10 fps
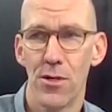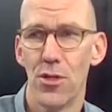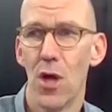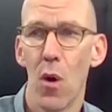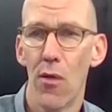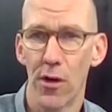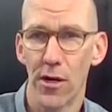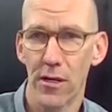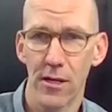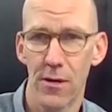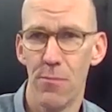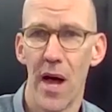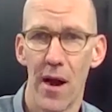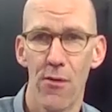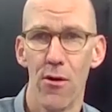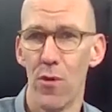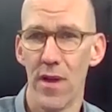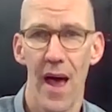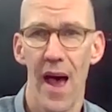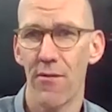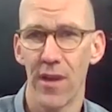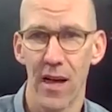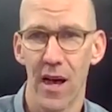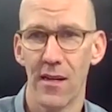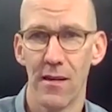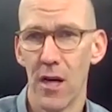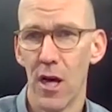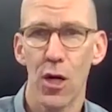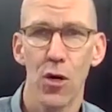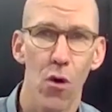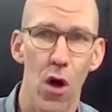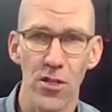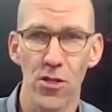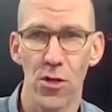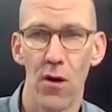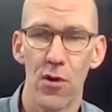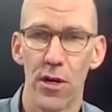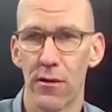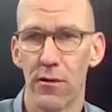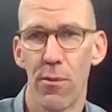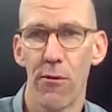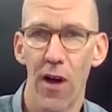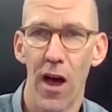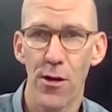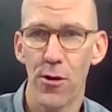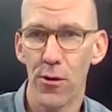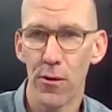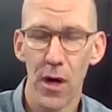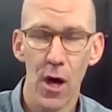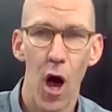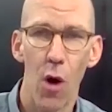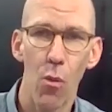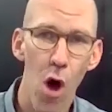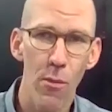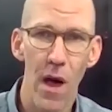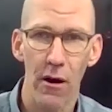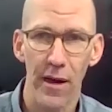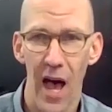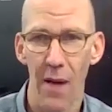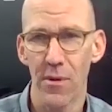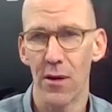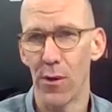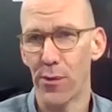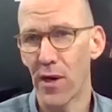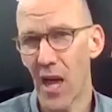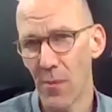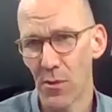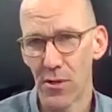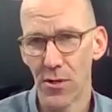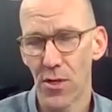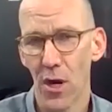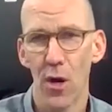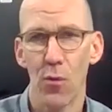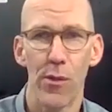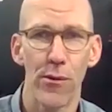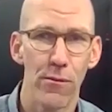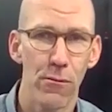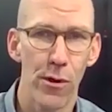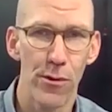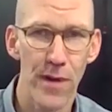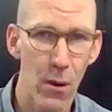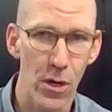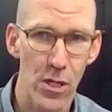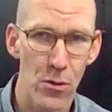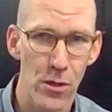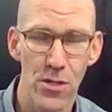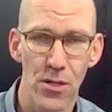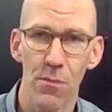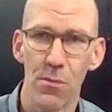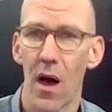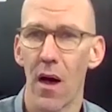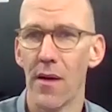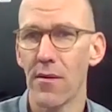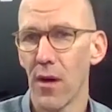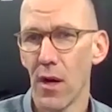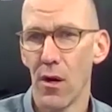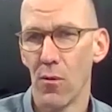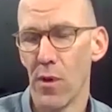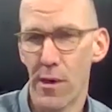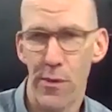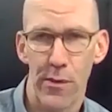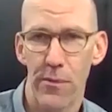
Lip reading: no other competitor that we have that kind of crosses over and provide you a wall mount cabinet with cables, with network switches combined, with